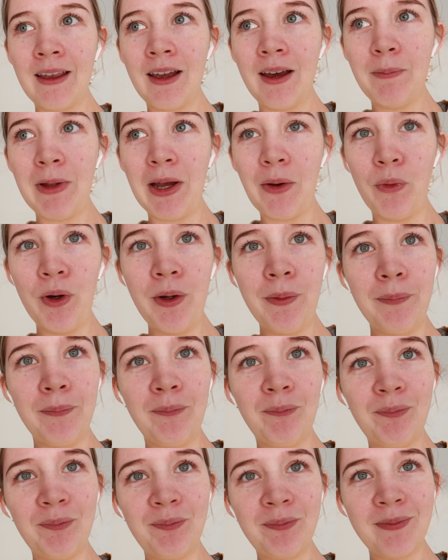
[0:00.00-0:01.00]
I'm like, "What?
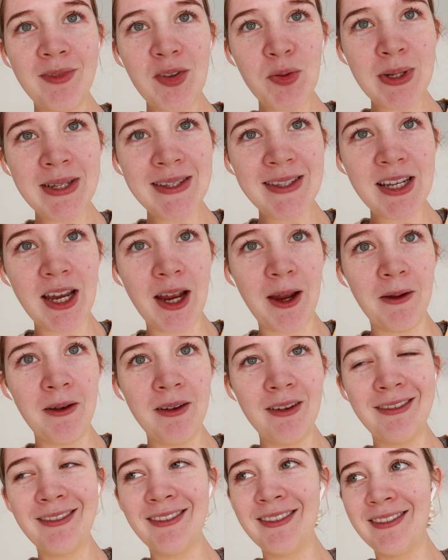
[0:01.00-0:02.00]
It's Wednesday."
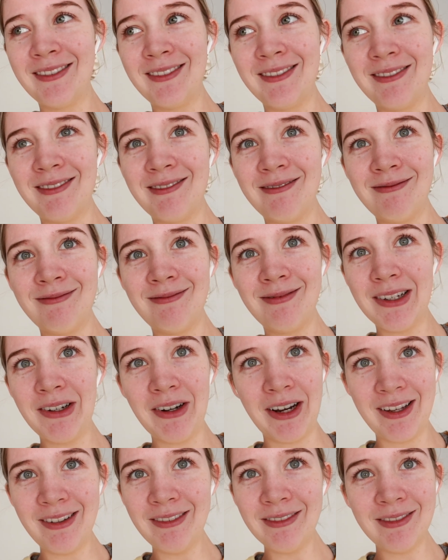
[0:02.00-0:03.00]
No,
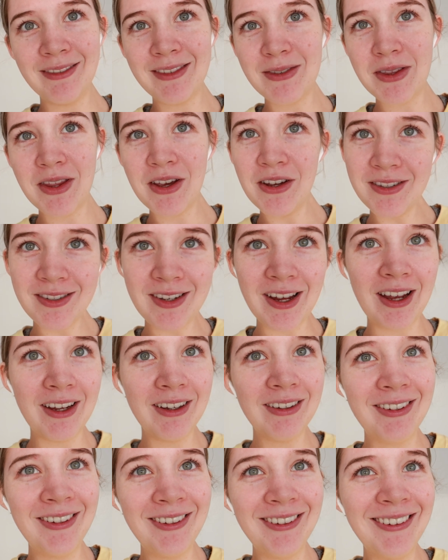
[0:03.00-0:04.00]
no, it's
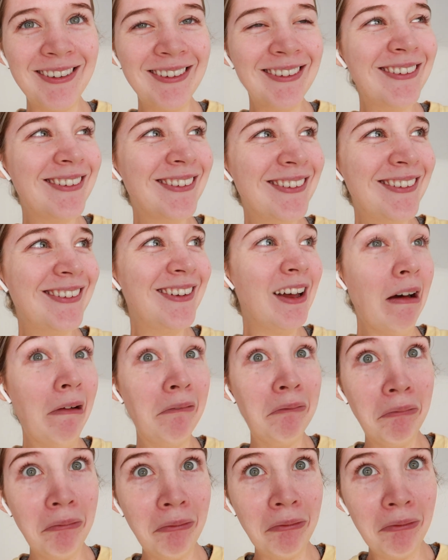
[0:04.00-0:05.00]
Thursday.
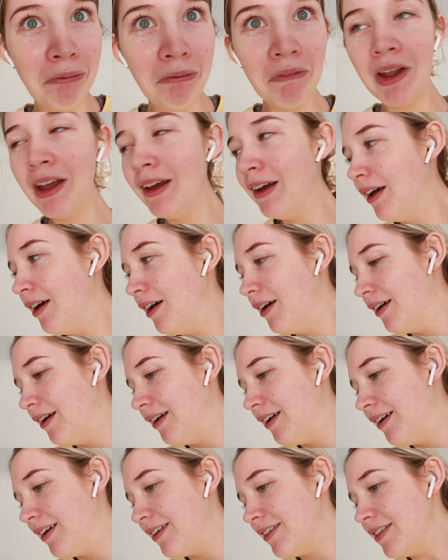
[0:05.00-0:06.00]

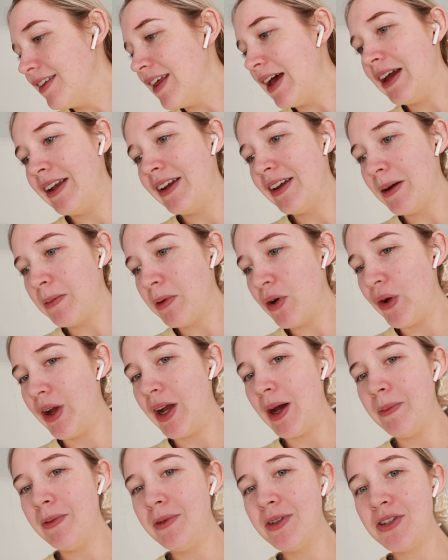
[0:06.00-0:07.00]
So that ended up
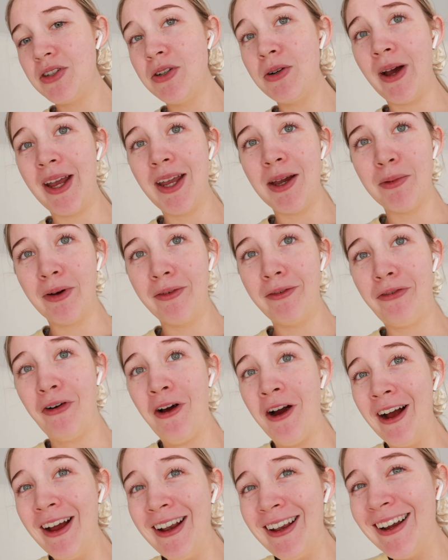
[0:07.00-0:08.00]
going up at two A M on
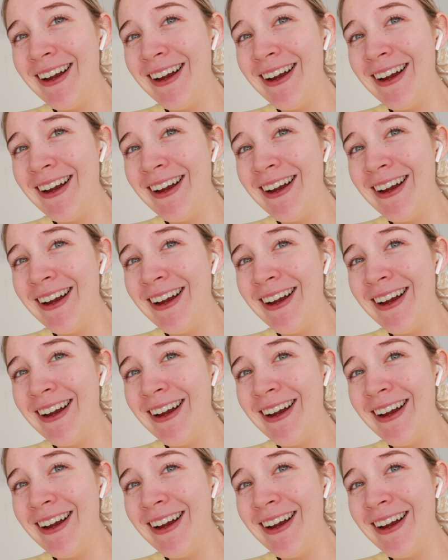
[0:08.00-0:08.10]
Friday.